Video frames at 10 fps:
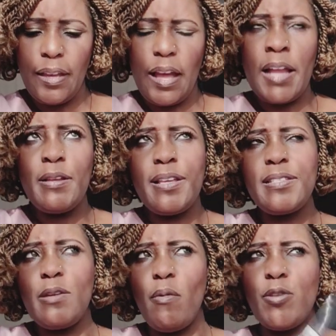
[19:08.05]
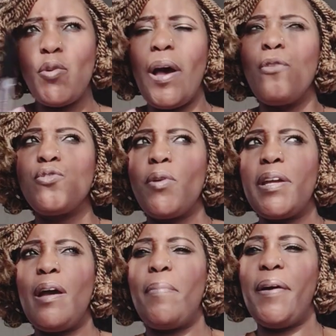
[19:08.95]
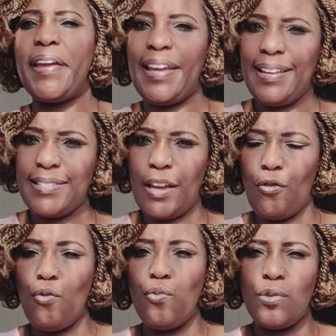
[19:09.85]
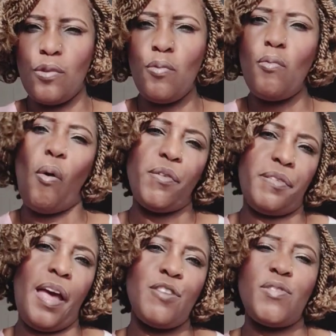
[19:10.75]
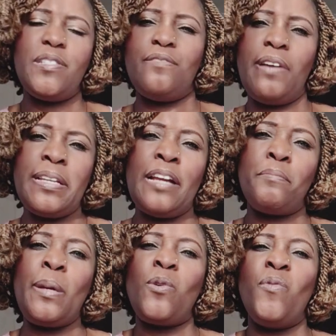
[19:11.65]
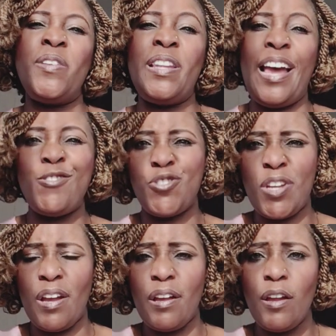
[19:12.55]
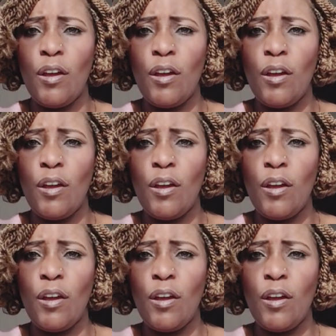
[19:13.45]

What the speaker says: And yesterday, I was talking about Gehazi, who was actually the right-hand man of Elisha.